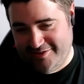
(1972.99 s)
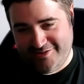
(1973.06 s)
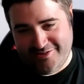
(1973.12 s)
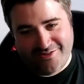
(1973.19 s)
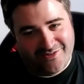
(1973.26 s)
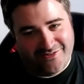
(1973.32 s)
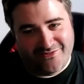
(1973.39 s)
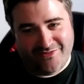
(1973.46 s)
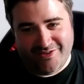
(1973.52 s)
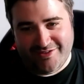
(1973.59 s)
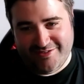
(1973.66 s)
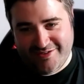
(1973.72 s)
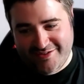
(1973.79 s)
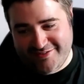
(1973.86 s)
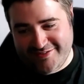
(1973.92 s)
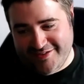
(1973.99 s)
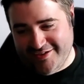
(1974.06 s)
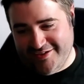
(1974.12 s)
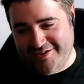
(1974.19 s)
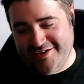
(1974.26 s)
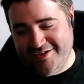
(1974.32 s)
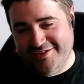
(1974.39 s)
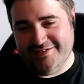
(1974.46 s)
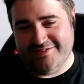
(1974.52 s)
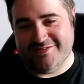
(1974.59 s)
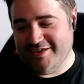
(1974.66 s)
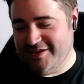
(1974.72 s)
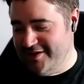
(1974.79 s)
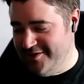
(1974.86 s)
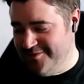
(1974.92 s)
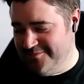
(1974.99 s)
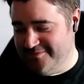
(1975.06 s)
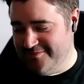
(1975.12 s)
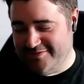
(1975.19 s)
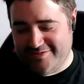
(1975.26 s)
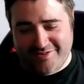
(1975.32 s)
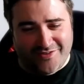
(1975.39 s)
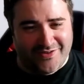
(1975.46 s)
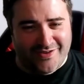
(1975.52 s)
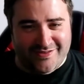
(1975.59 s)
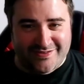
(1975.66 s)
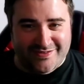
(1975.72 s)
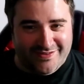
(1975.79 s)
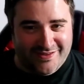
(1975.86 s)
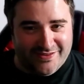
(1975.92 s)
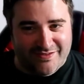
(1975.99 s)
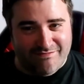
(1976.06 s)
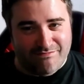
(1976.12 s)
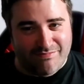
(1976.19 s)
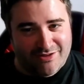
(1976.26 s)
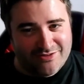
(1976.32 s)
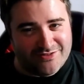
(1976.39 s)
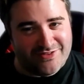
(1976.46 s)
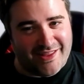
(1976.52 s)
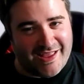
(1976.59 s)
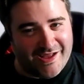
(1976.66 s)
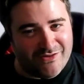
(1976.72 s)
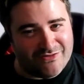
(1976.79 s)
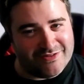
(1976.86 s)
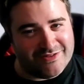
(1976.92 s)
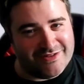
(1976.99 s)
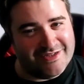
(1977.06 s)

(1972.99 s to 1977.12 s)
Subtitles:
Go. Fantastic. And so it's in build now.